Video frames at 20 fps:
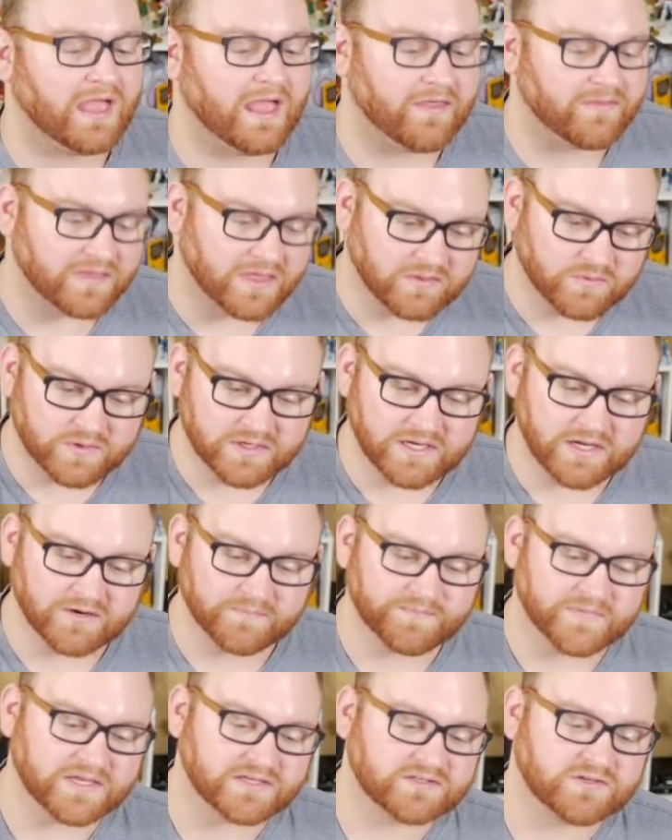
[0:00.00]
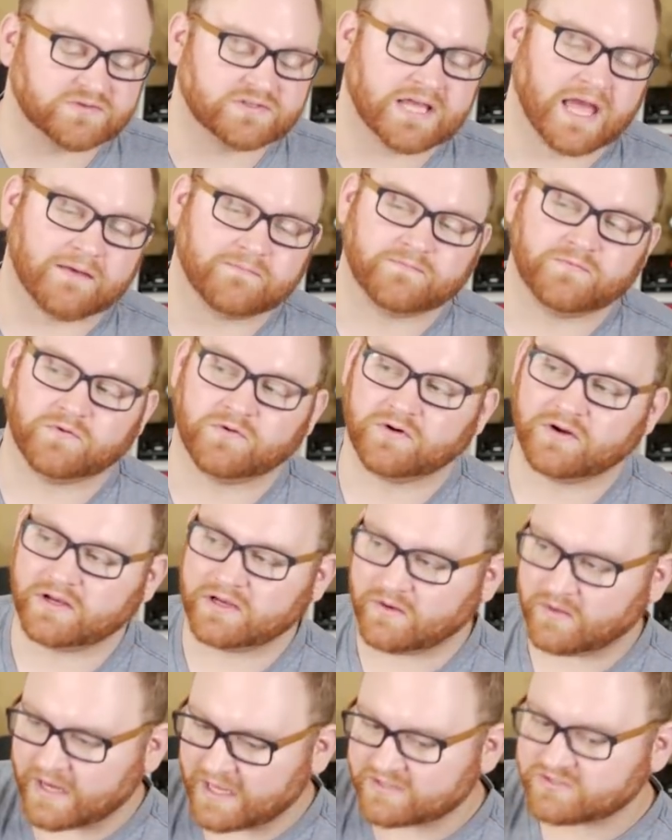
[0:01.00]
And the other one here is to tap for,
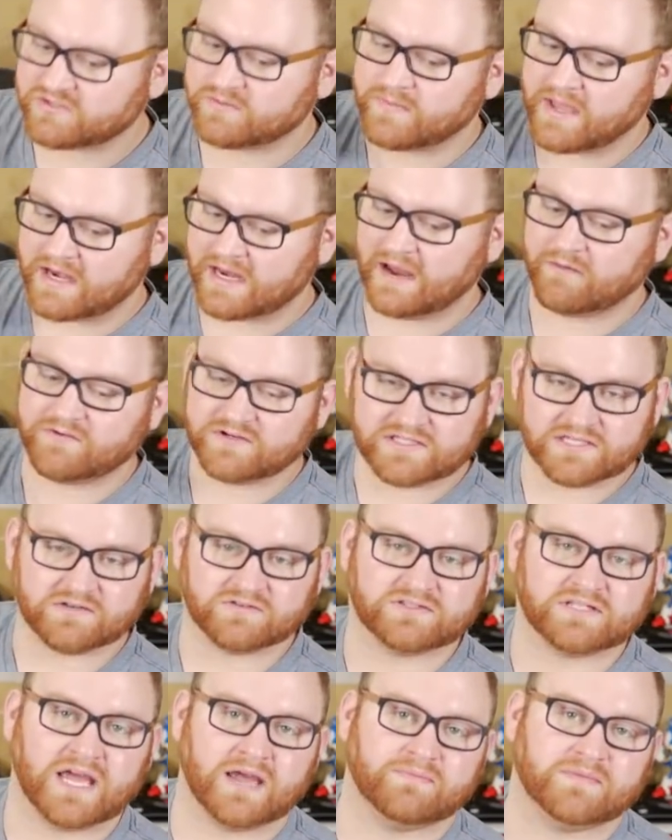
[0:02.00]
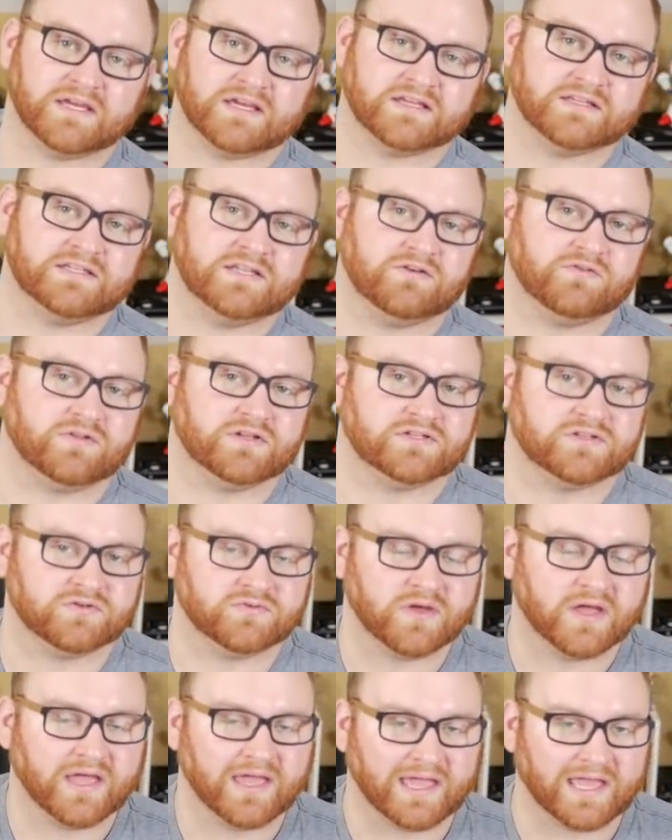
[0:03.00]
you know, an extra mana every single time they continually
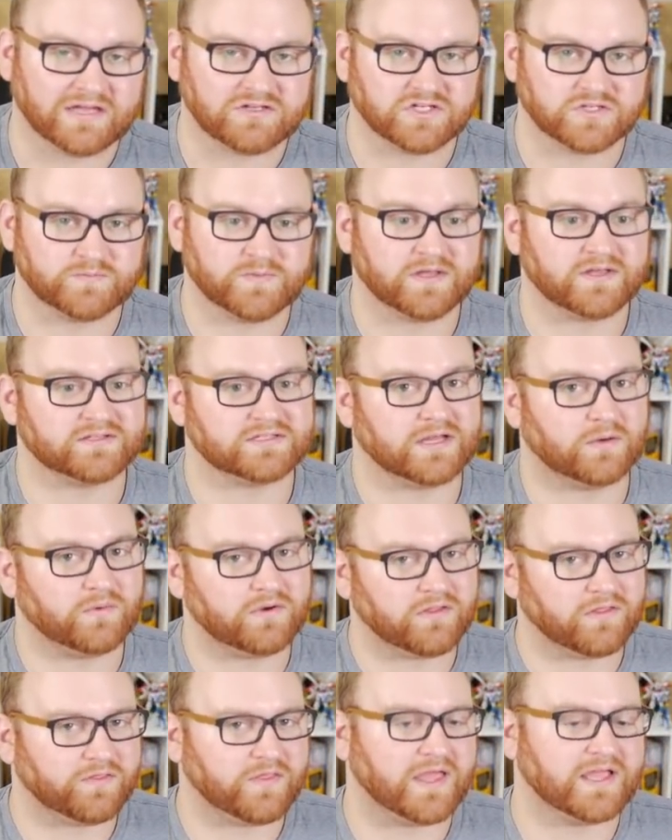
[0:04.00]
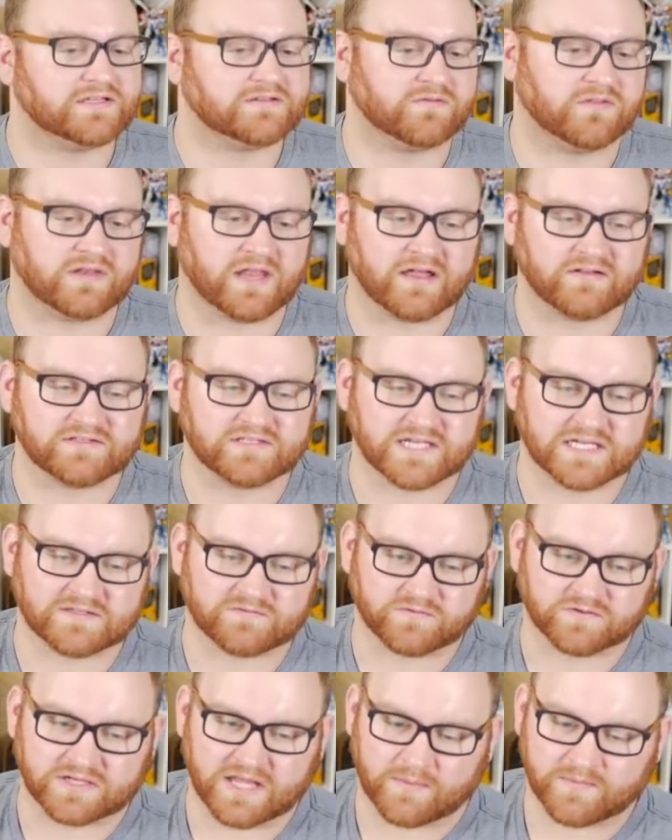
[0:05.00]
do extra spells. Now, one of the things for the
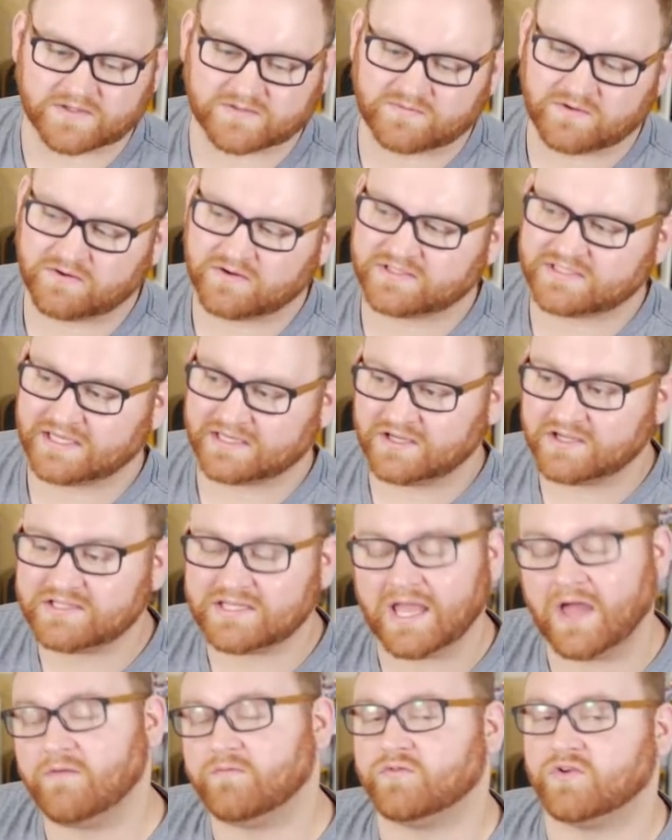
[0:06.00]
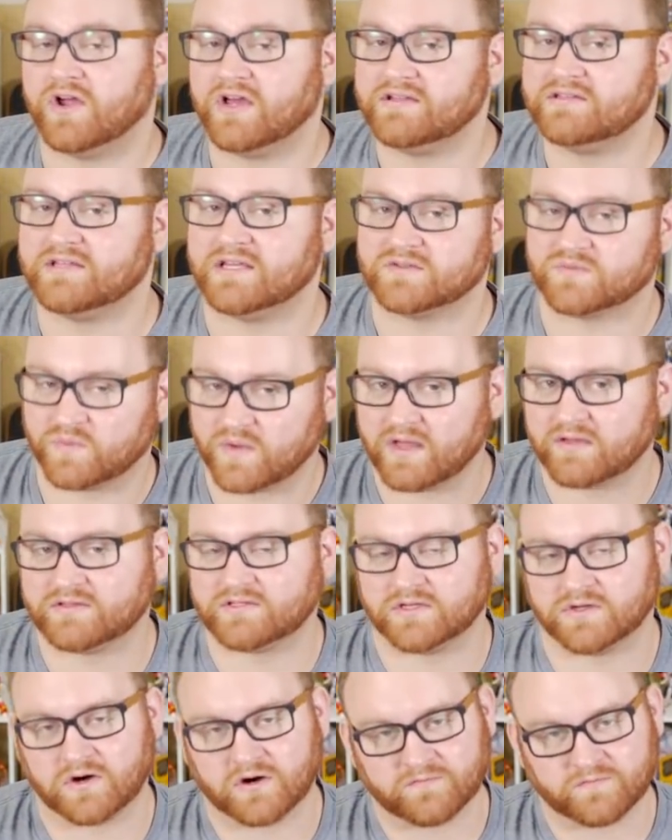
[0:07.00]
downsides for Damping Sphere is it does count for us as well.
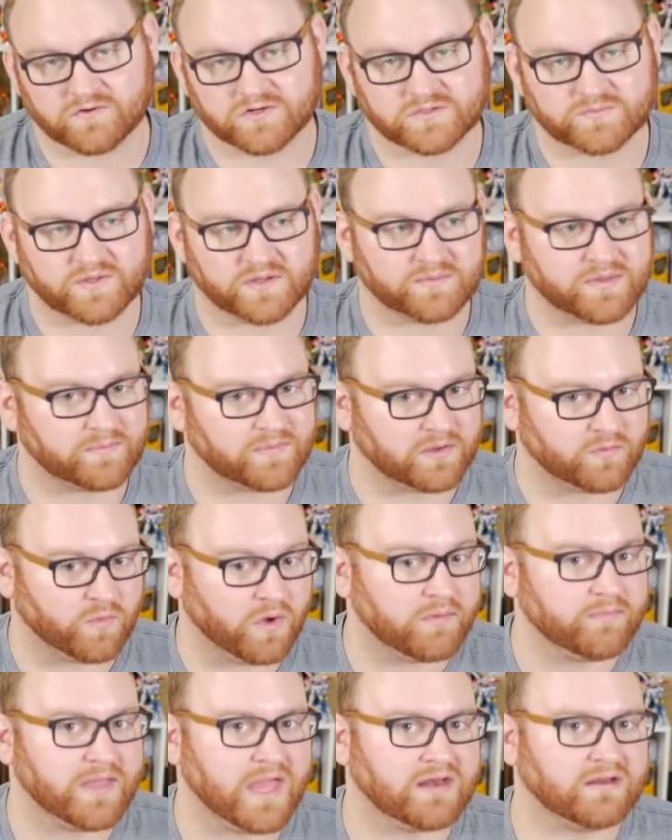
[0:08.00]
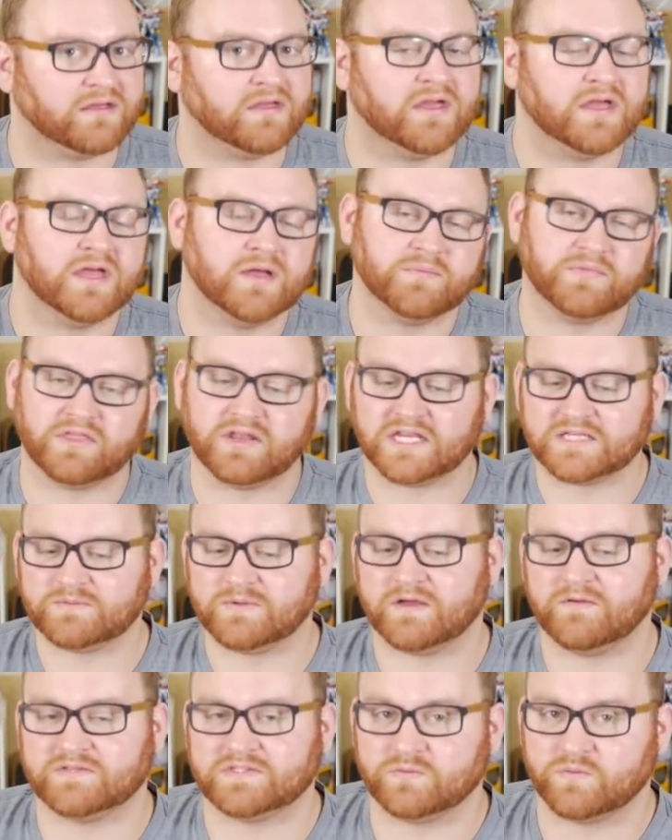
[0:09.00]
So our first spell might be one mana, but the next
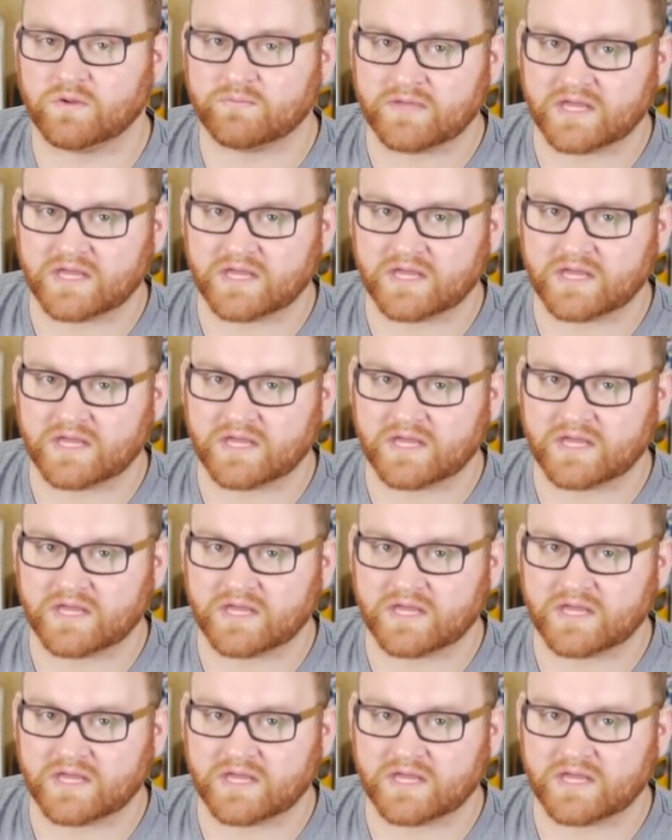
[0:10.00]
spell, if it's a